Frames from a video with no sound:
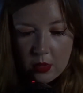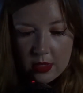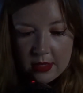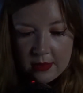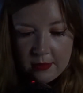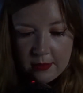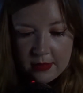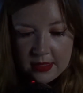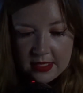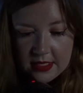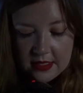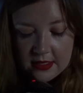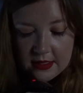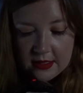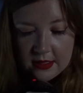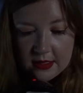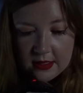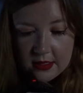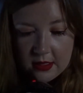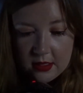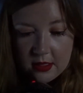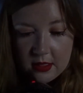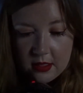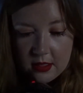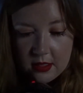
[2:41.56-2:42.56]
When
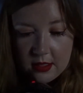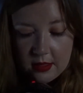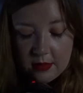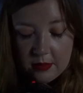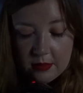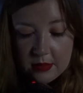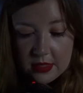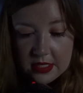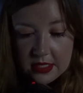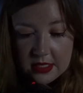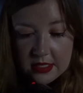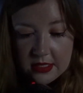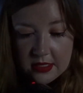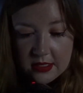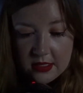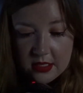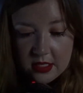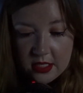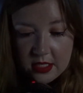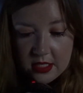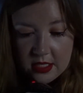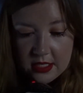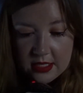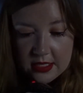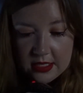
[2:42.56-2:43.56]
Mr. and
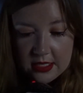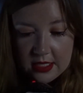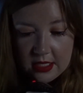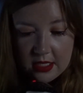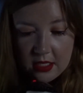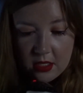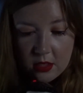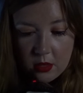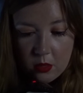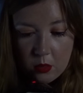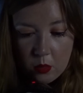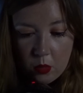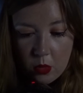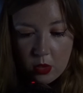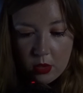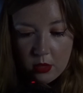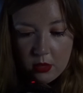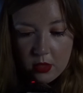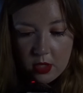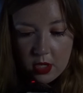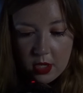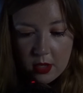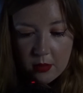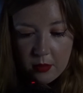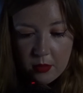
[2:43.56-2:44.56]
Mrs. Dursley
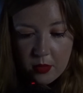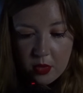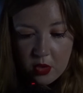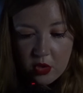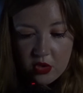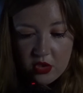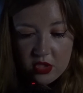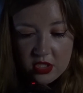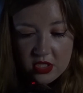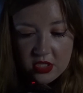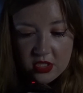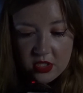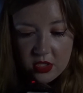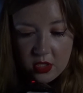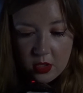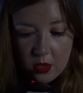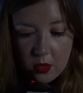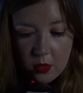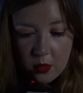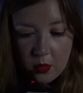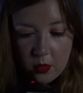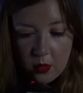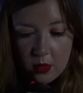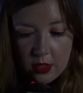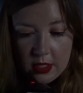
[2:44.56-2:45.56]
woke up on the
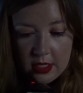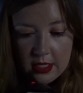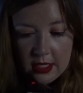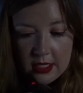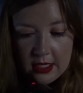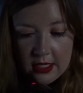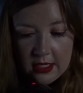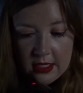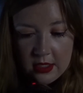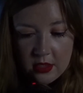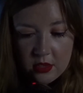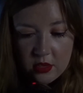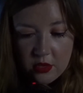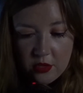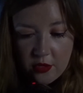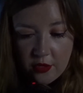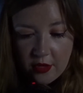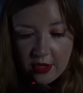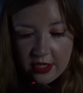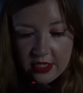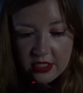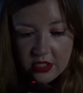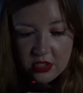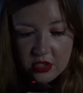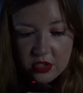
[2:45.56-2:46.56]
dull,
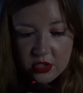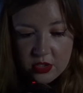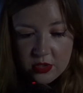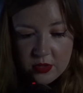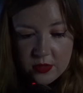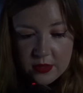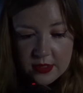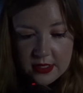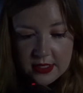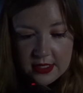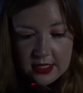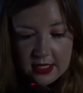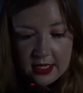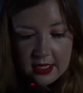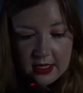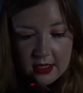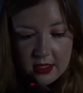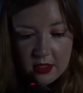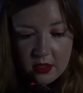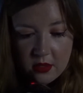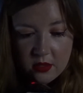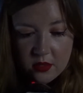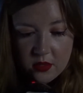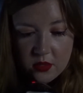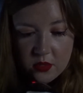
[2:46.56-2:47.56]
grey
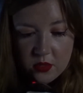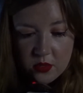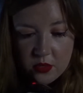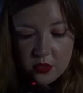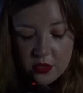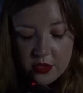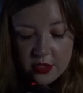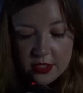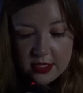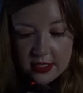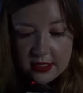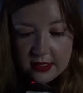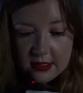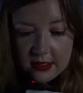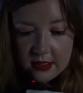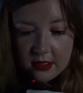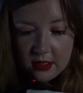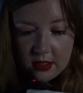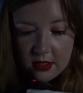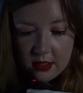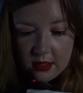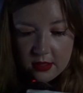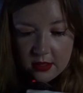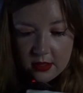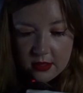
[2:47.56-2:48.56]
Tuesday of Story
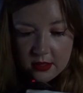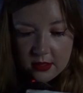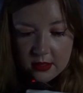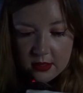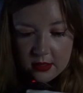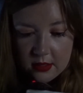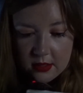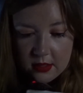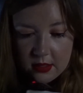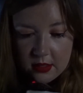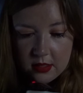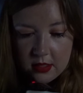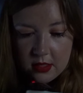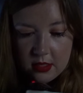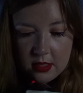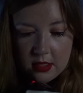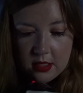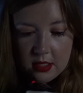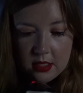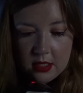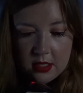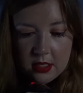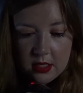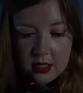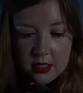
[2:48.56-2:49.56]
Stars,
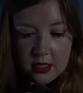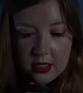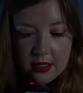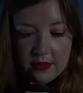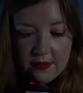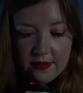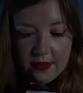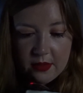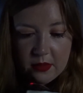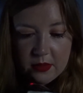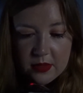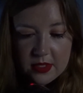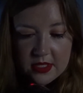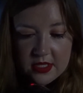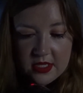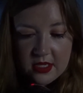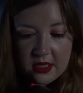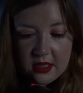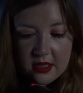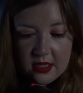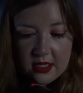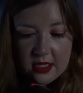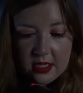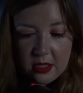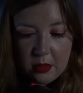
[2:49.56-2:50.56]
there
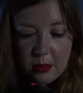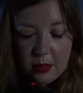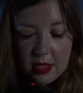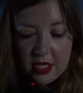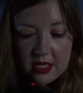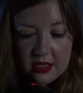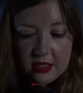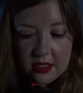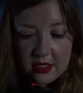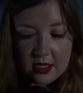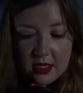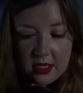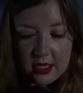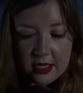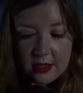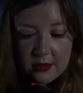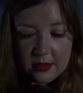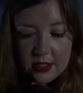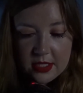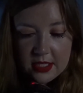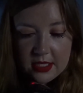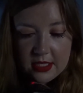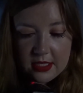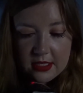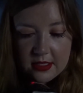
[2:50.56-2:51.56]
was nothing about the
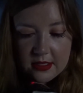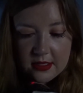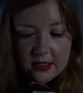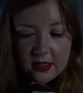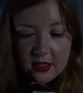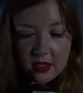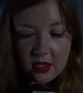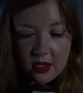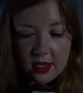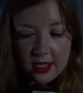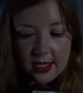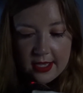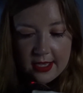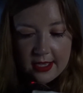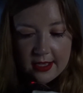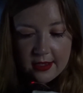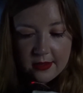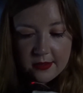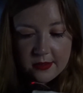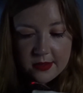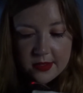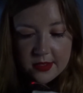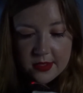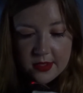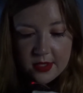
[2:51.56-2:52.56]
cloudy sky
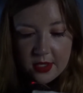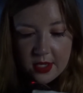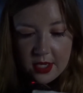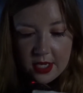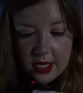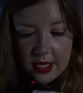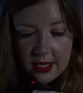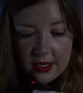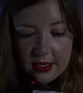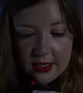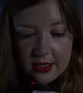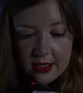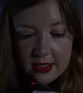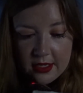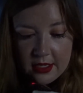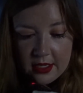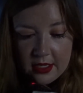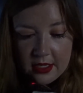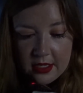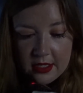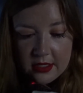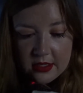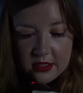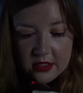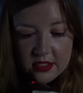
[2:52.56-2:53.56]
outside
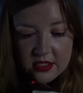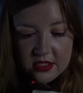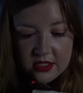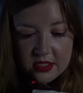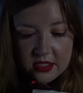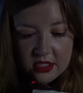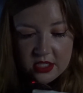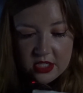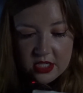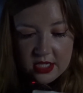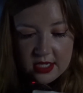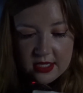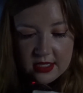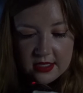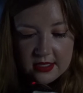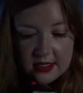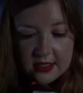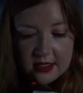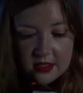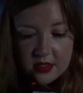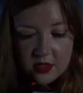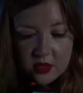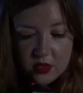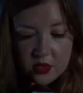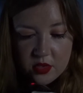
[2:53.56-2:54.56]
to
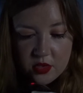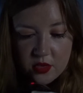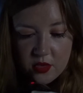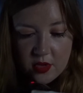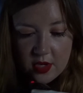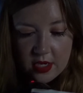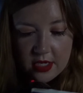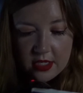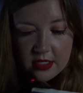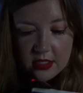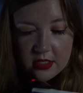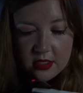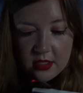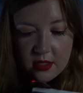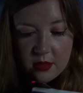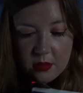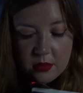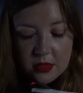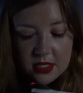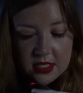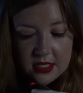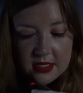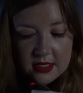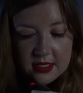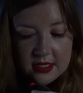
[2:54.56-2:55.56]
suggest that strange
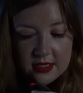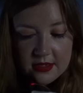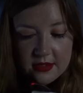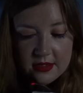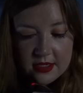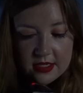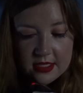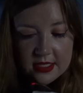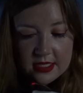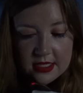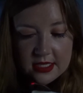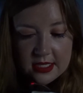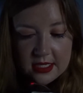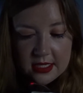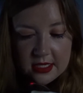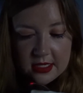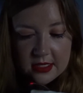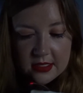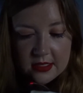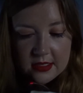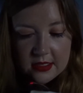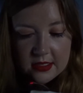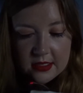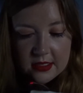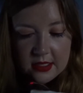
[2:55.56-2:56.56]
and mysterious
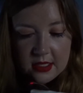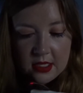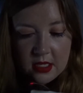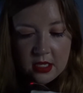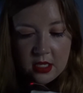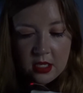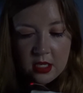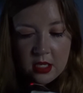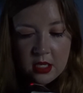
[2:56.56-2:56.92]
things